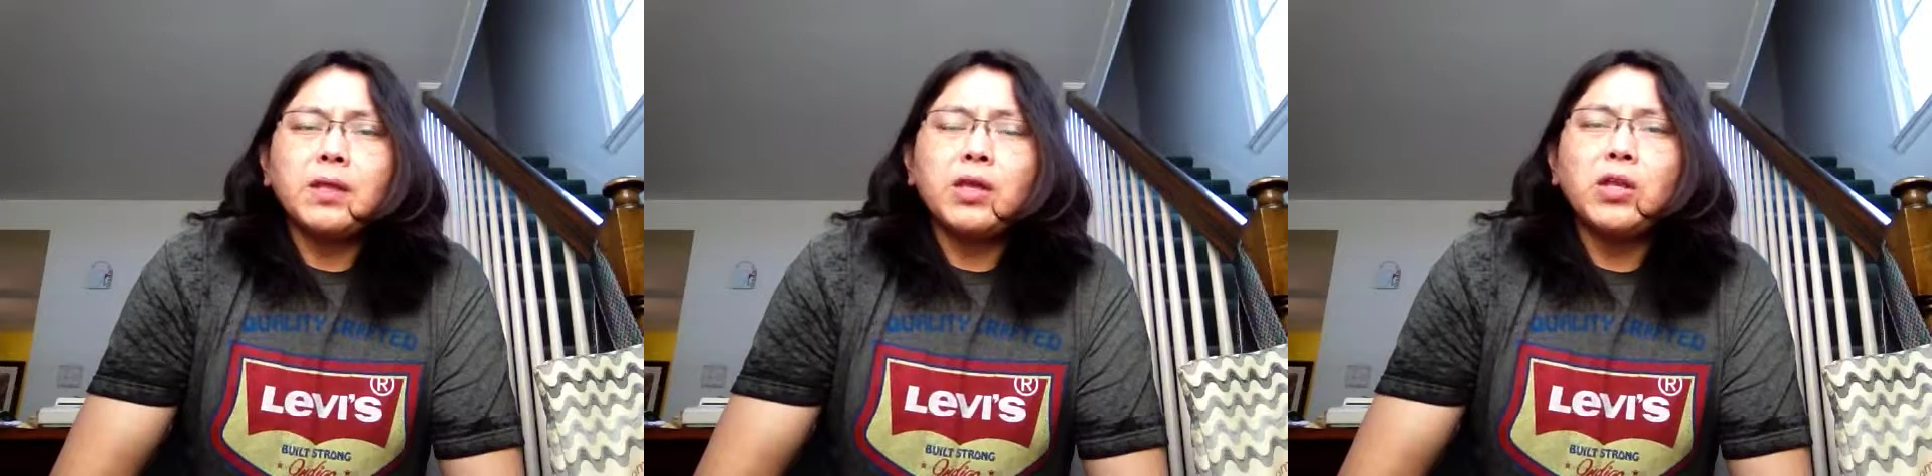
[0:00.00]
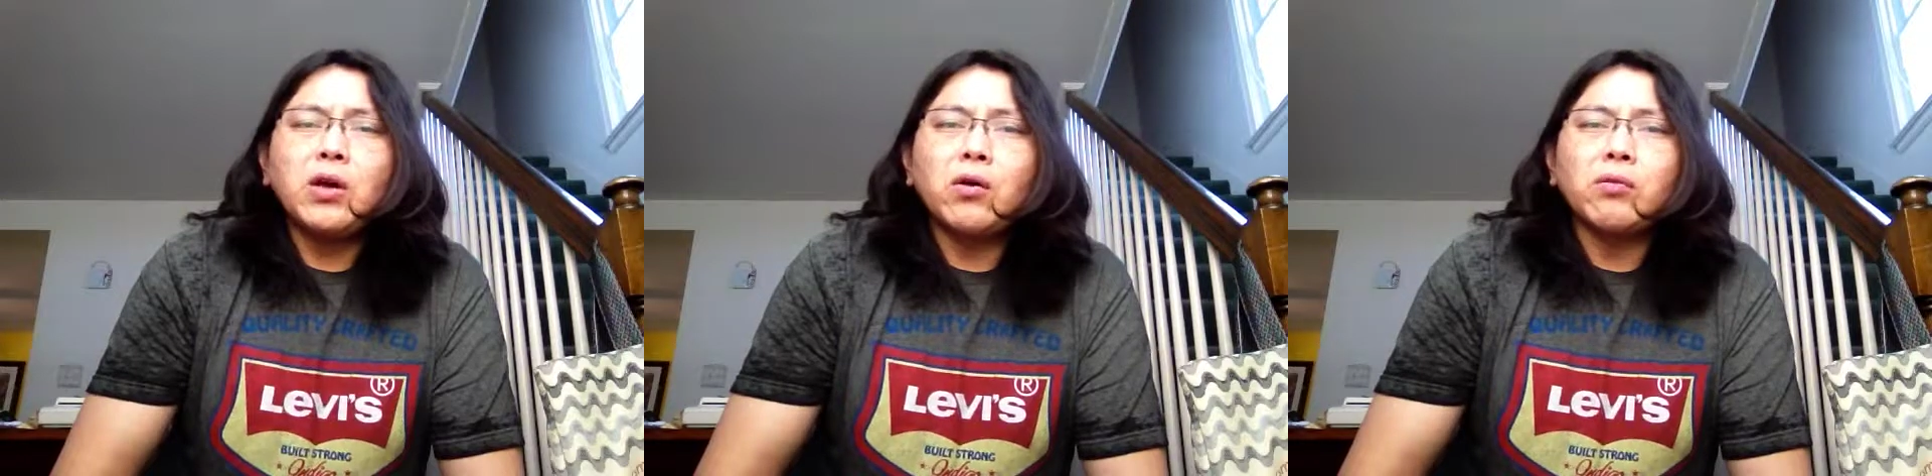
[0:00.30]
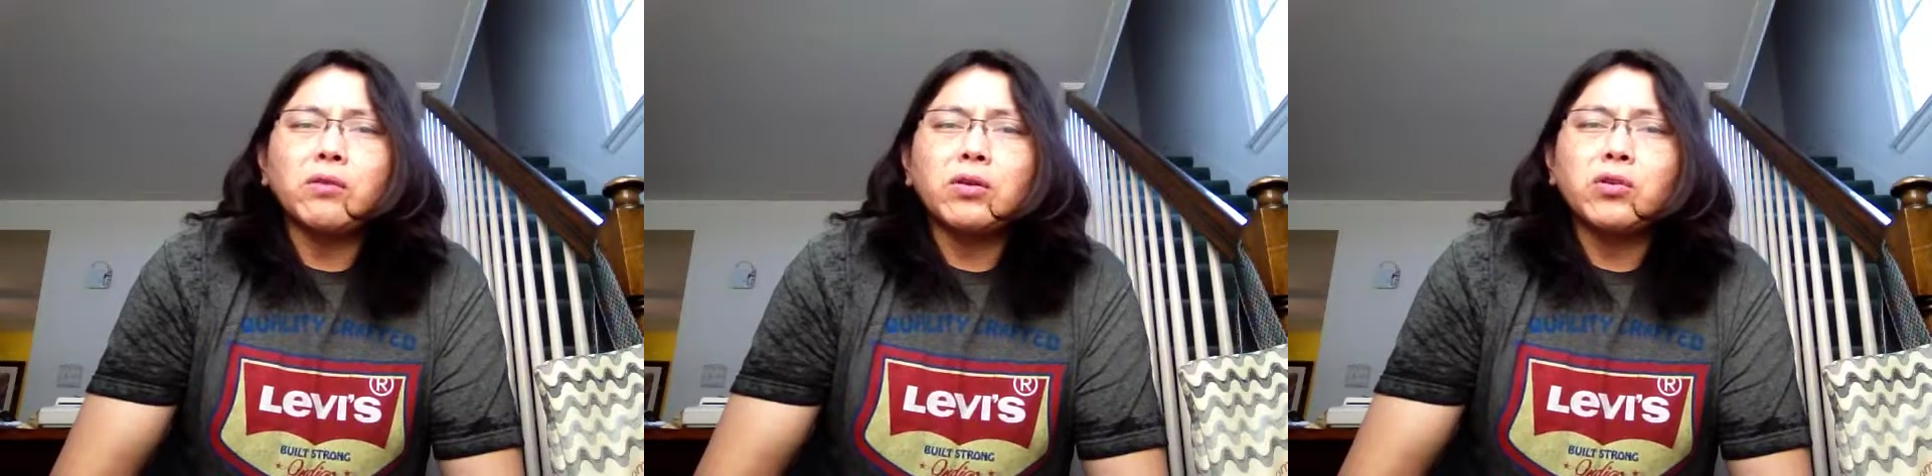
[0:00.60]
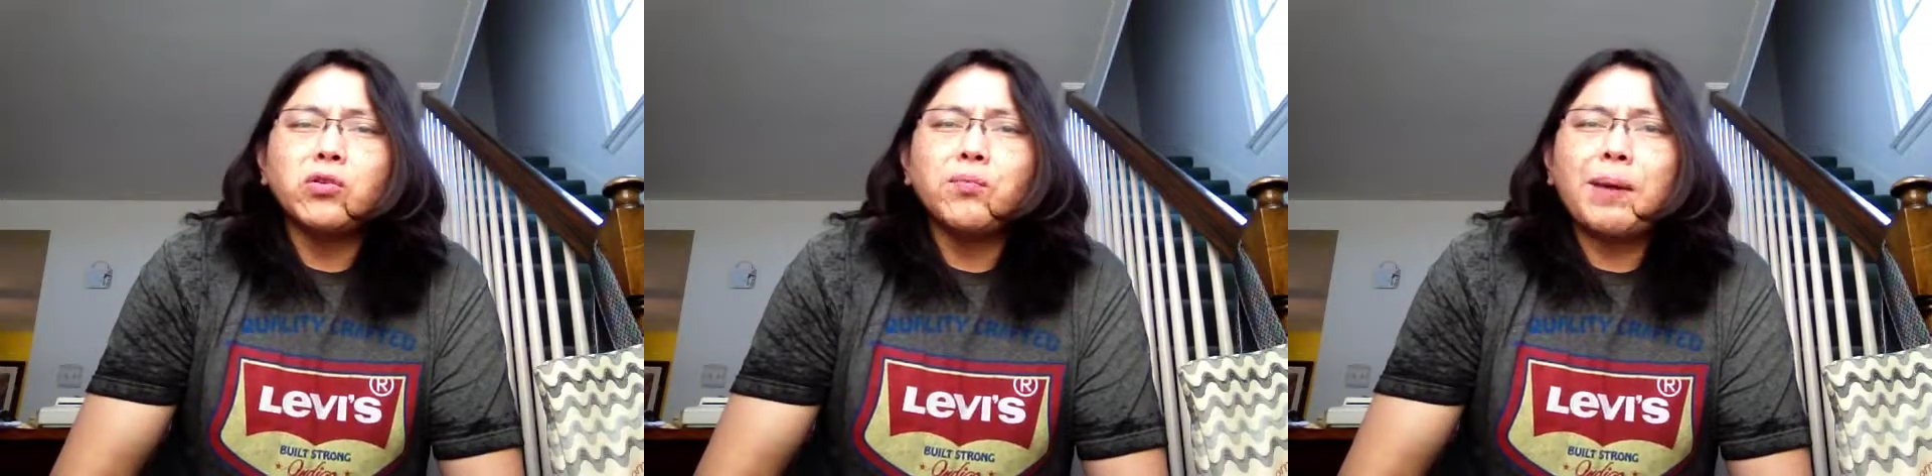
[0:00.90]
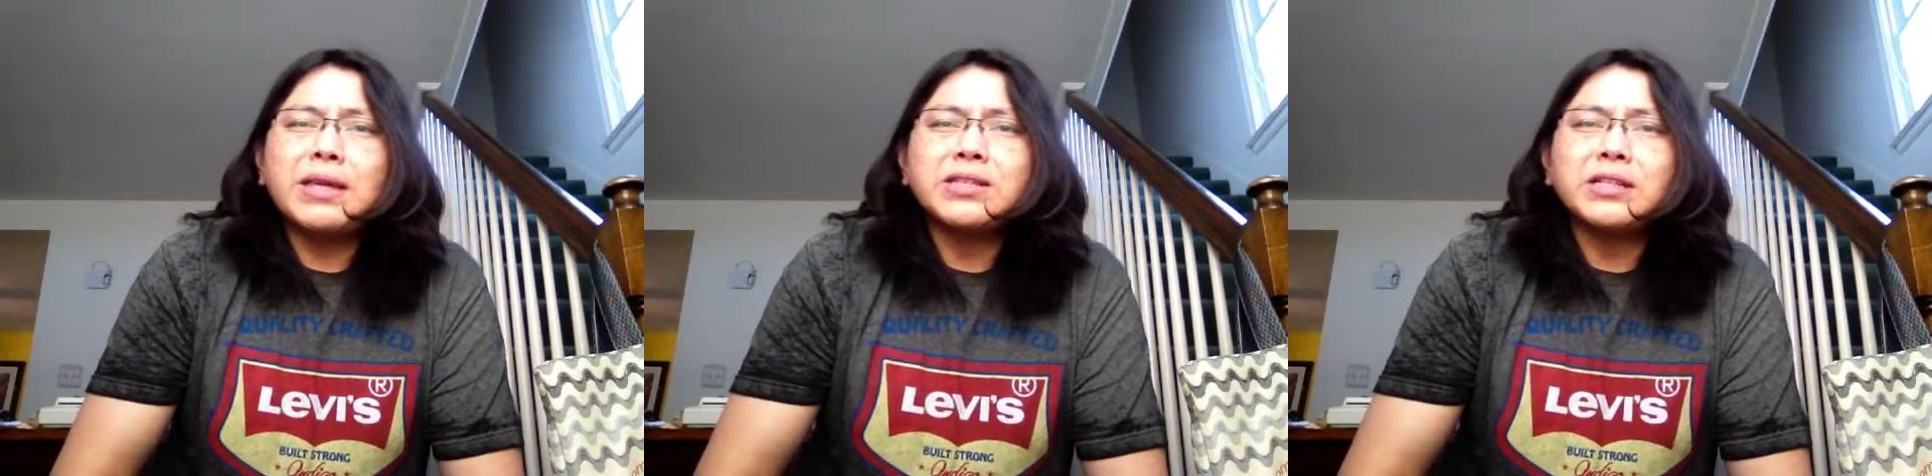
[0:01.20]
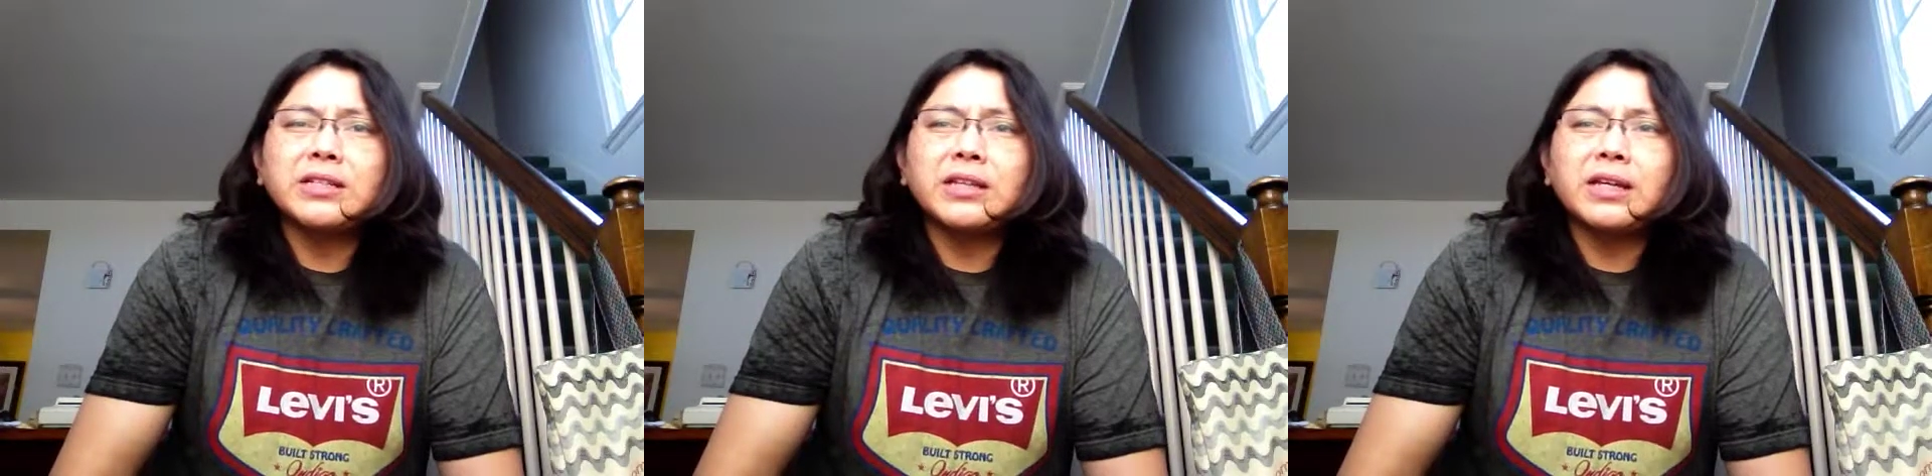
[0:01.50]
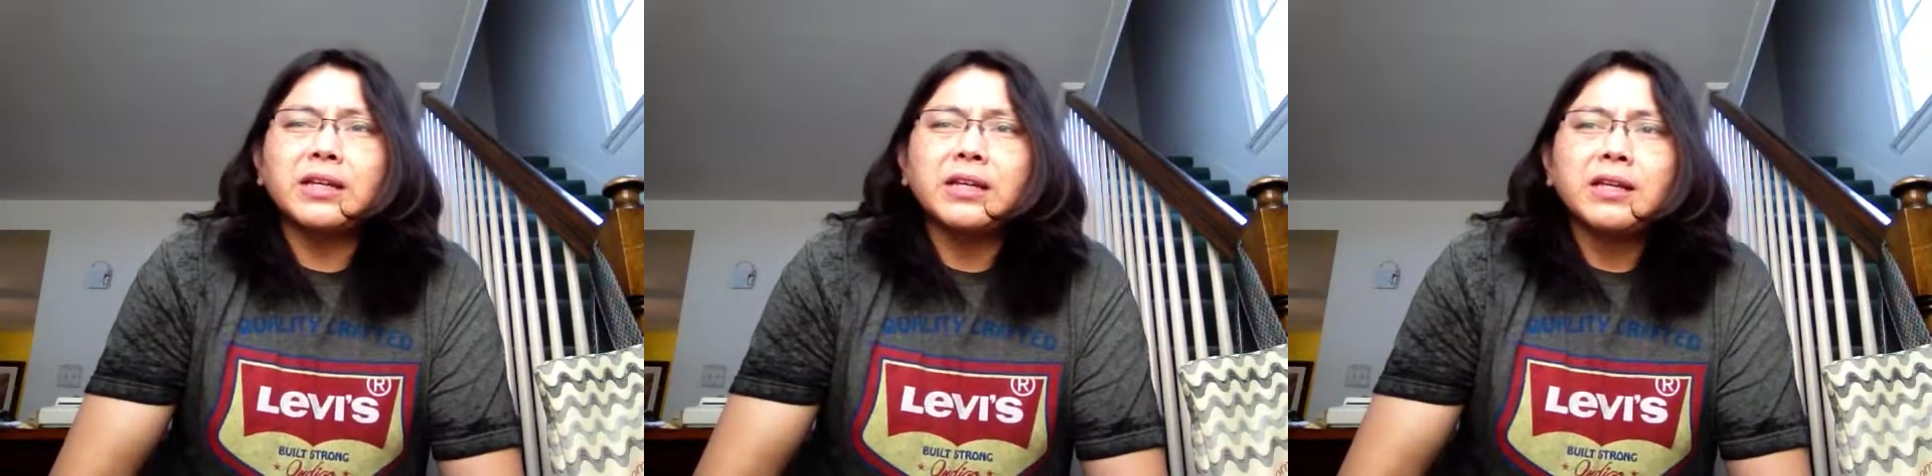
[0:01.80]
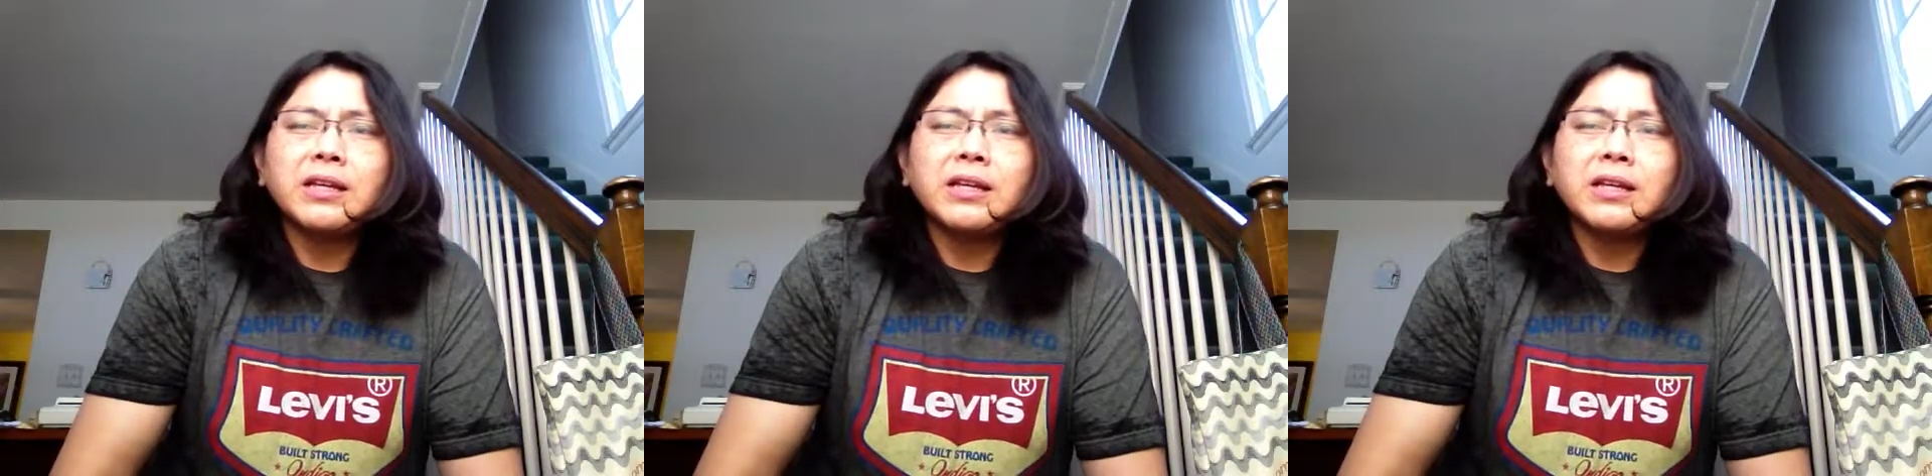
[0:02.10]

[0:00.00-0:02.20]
You know, you basically...